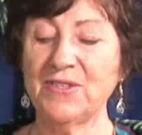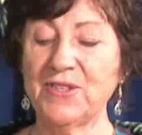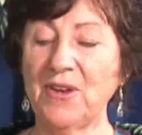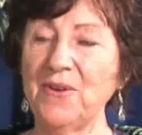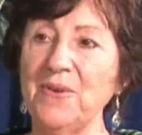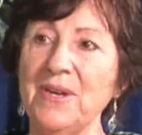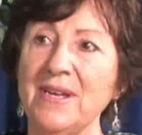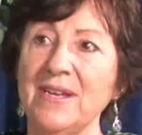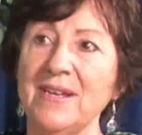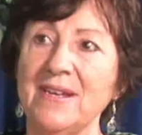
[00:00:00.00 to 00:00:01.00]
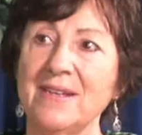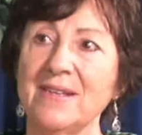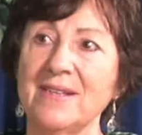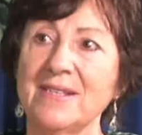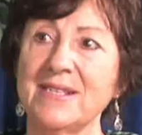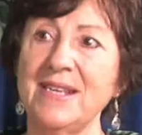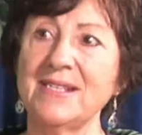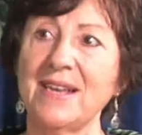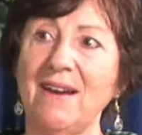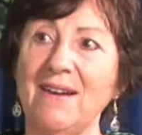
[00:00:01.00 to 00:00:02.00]
So,
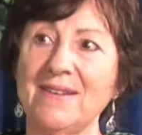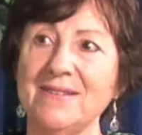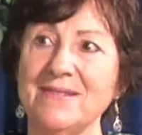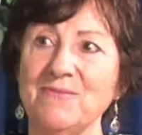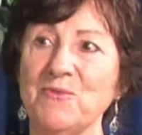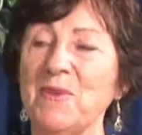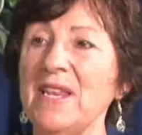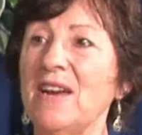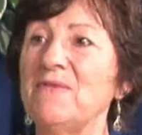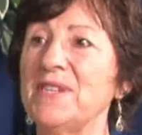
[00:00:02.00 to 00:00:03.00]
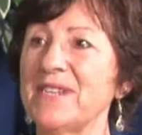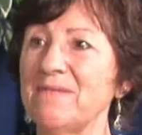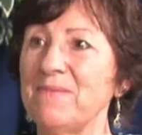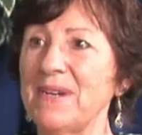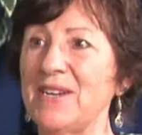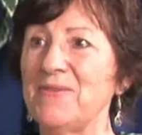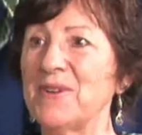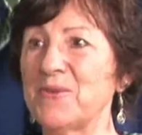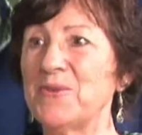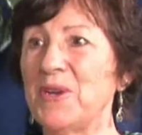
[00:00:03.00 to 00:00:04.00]
Cessair was beloved by her
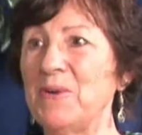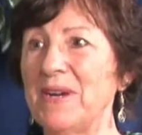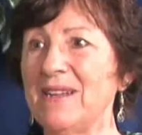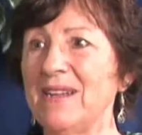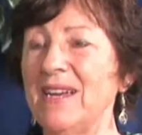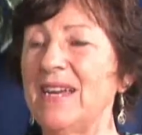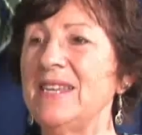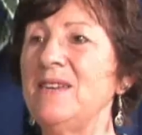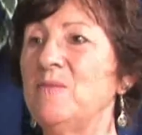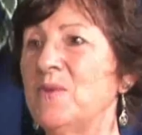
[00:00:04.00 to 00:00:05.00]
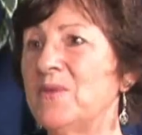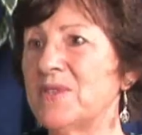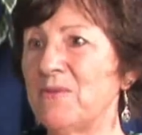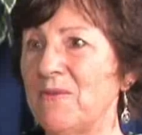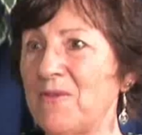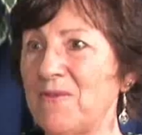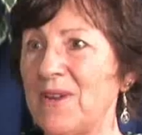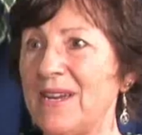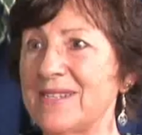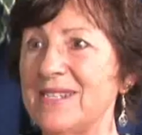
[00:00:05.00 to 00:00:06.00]
uncle Noah, and he warned her of the flood.